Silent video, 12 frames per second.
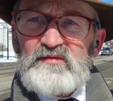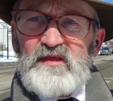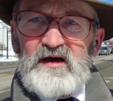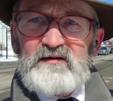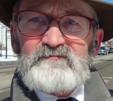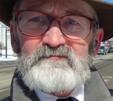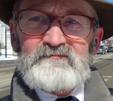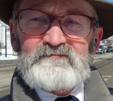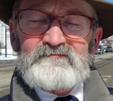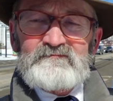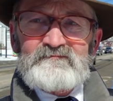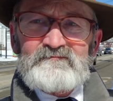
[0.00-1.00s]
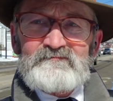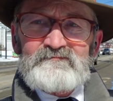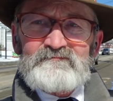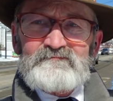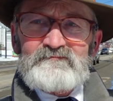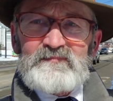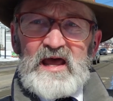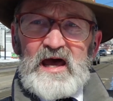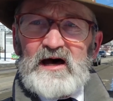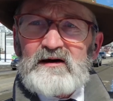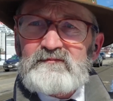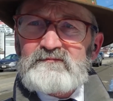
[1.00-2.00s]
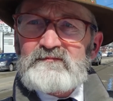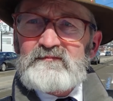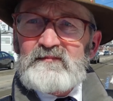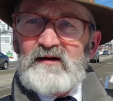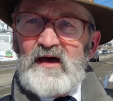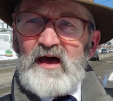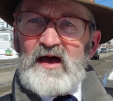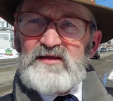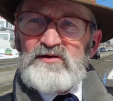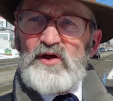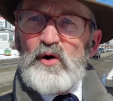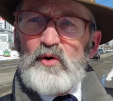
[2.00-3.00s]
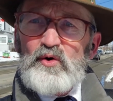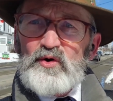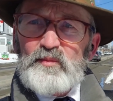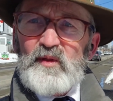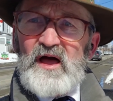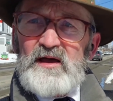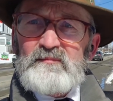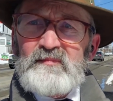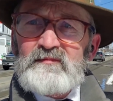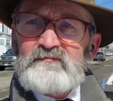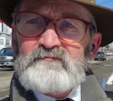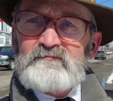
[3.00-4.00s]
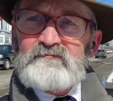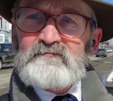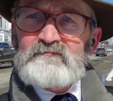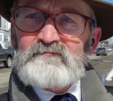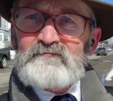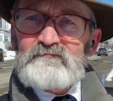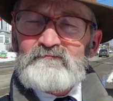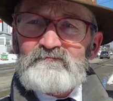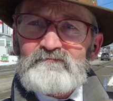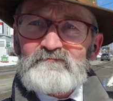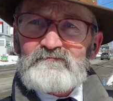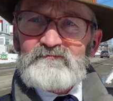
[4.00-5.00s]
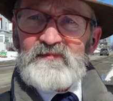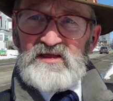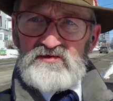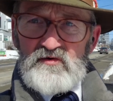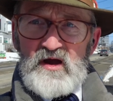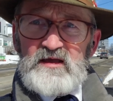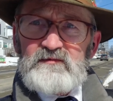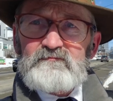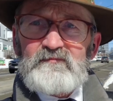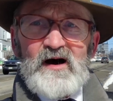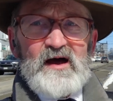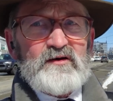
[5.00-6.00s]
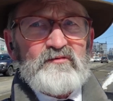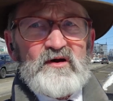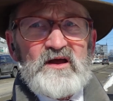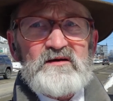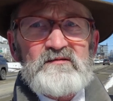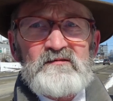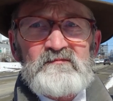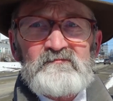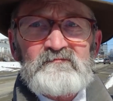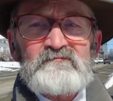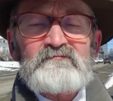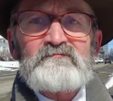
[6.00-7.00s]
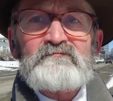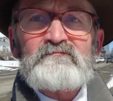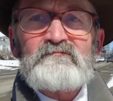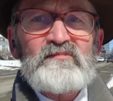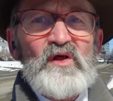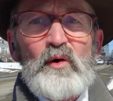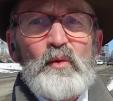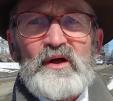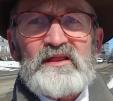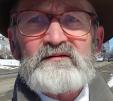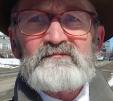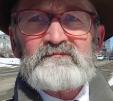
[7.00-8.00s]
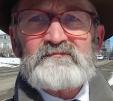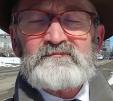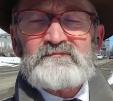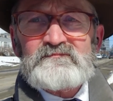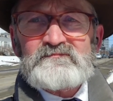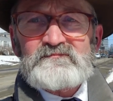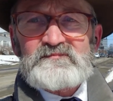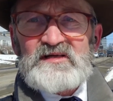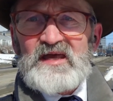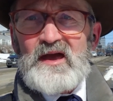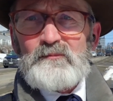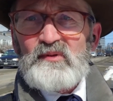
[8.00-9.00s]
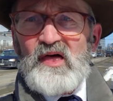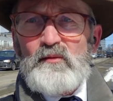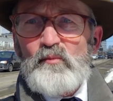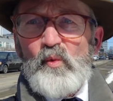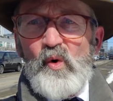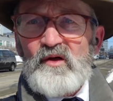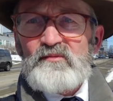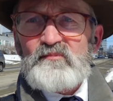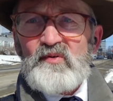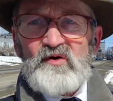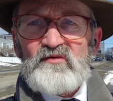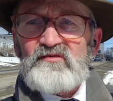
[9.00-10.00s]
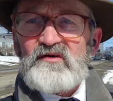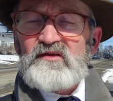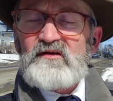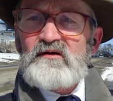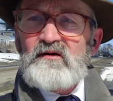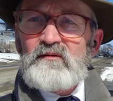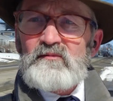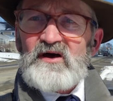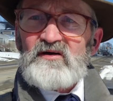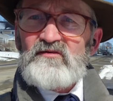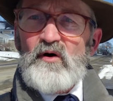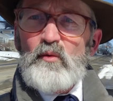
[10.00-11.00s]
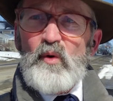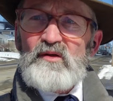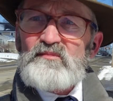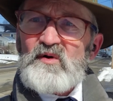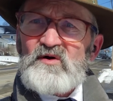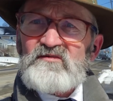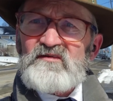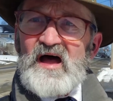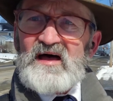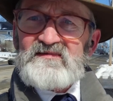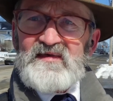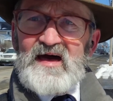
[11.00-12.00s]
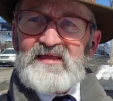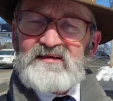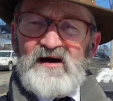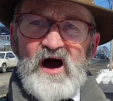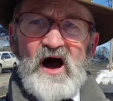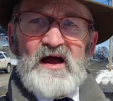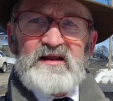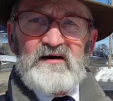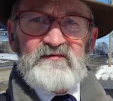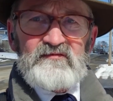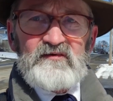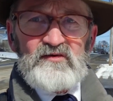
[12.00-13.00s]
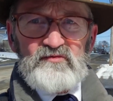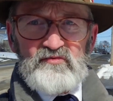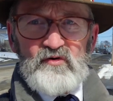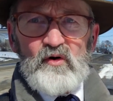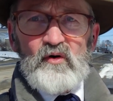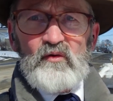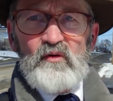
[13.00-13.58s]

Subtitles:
they? Yeah. And you know who to blame? That's right. I agree. No one. You can't blame one person because no one person has that kind of control